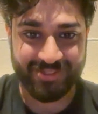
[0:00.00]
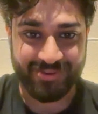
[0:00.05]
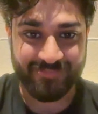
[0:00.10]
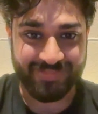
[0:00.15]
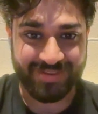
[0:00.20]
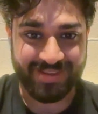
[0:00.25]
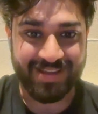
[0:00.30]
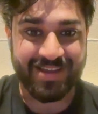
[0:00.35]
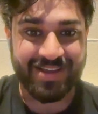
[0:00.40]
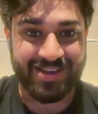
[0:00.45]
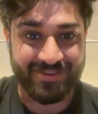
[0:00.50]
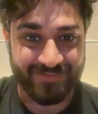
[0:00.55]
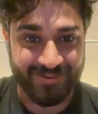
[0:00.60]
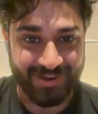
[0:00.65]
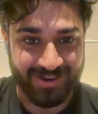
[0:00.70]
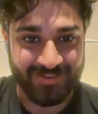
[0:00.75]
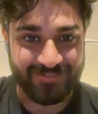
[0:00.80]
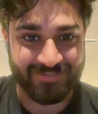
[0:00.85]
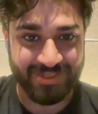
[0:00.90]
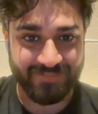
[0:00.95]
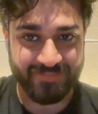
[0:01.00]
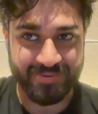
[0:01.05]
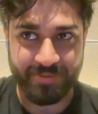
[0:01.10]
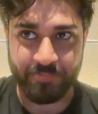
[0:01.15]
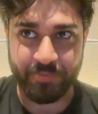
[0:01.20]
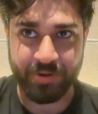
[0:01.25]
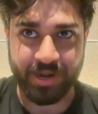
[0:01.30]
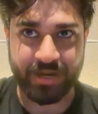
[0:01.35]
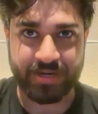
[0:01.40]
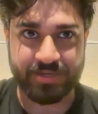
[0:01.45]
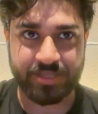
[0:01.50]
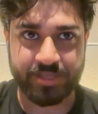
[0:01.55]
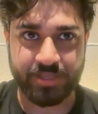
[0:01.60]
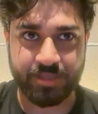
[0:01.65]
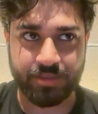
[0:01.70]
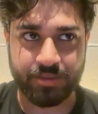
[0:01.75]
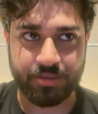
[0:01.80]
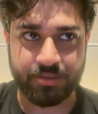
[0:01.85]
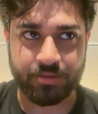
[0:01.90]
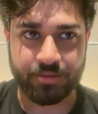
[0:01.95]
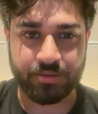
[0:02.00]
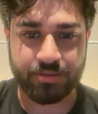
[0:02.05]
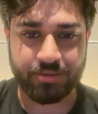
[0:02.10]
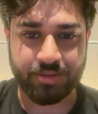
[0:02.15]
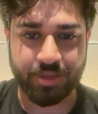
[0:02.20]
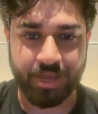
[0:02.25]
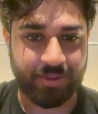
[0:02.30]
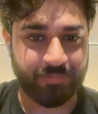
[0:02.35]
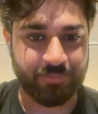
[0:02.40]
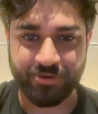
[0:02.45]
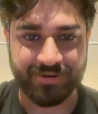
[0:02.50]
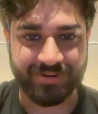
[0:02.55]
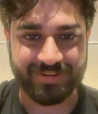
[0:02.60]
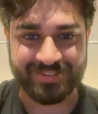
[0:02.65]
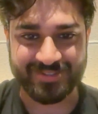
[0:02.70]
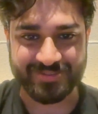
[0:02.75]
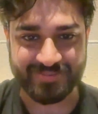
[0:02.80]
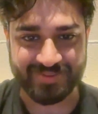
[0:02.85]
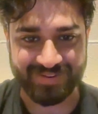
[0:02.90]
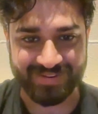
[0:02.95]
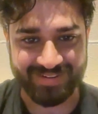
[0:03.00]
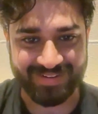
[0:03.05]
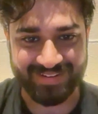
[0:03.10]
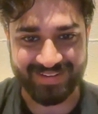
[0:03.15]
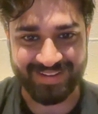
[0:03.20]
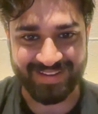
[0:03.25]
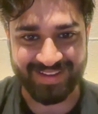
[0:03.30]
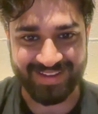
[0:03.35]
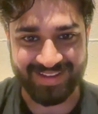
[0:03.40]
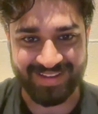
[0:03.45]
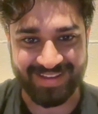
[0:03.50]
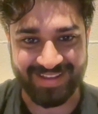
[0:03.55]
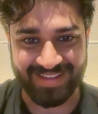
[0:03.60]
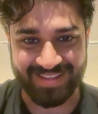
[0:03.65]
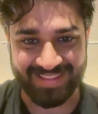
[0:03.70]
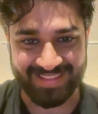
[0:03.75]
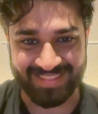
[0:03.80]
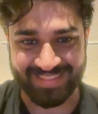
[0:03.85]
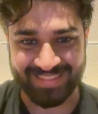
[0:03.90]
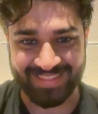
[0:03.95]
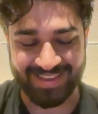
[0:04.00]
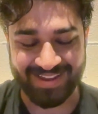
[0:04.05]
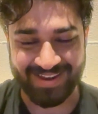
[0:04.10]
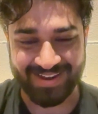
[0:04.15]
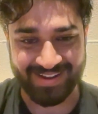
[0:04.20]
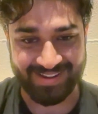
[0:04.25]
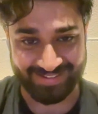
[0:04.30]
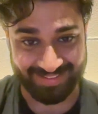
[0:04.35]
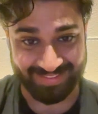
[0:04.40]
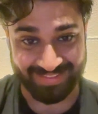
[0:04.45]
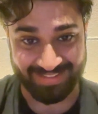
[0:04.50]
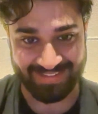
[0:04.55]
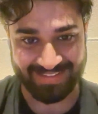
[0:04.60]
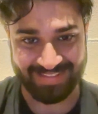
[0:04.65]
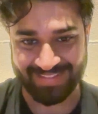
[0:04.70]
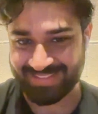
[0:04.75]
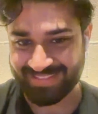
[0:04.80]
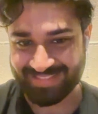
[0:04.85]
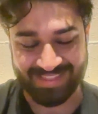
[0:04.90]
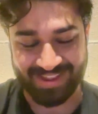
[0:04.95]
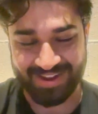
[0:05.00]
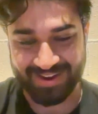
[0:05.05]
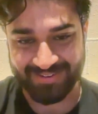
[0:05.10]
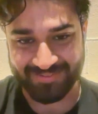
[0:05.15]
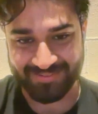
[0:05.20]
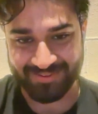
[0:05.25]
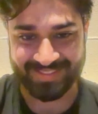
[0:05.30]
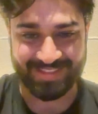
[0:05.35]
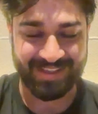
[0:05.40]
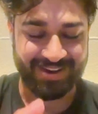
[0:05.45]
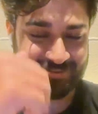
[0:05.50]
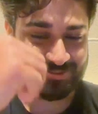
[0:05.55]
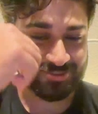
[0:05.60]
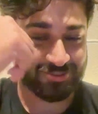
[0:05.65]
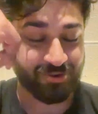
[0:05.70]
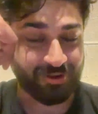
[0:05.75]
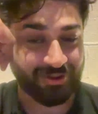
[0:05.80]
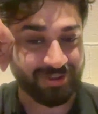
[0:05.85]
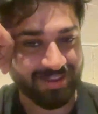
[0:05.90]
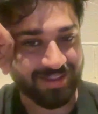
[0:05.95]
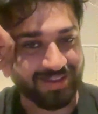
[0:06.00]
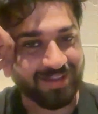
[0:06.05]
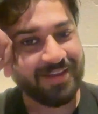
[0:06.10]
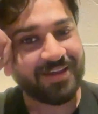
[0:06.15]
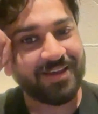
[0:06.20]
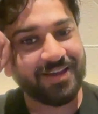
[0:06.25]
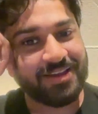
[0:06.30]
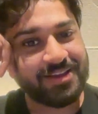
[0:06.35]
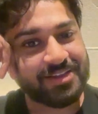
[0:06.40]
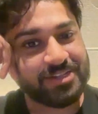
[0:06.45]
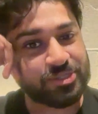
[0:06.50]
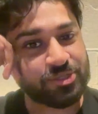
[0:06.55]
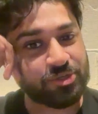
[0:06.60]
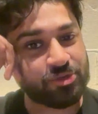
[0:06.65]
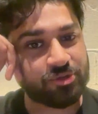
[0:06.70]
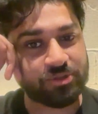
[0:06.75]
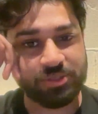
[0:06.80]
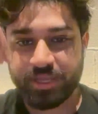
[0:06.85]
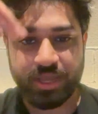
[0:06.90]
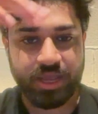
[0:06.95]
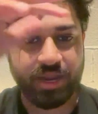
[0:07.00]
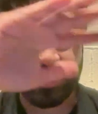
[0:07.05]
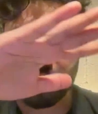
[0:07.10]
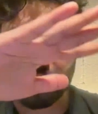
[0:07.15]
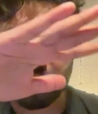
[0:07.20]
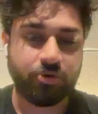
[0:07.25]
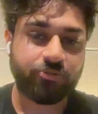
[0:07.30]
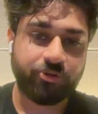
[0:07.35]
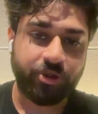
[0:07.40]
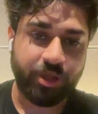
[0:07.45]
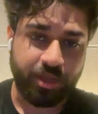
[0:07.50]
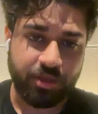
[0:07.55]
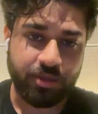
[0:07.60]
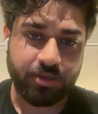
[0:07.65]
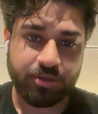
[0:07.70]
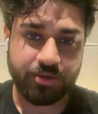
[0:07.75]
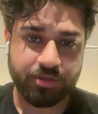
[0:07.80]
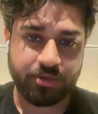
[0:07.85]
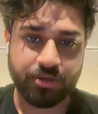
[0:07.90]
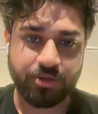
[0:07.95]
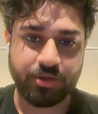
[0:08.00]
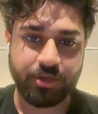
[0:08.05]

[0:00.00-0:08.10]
one of them one of them replied saying, "I'm your customer," and that was shocking. So they had no track.